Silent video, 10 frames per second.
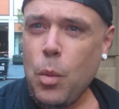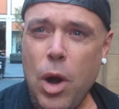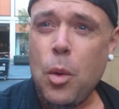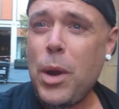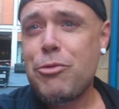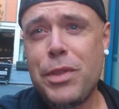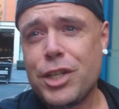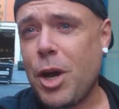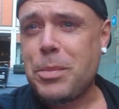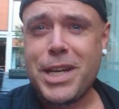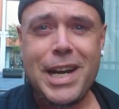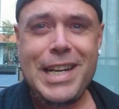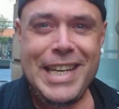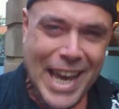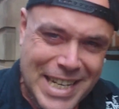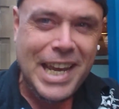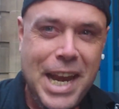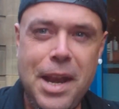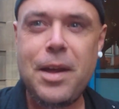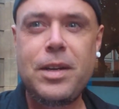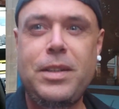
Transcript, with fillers: And what a winner in the top ten! Get in.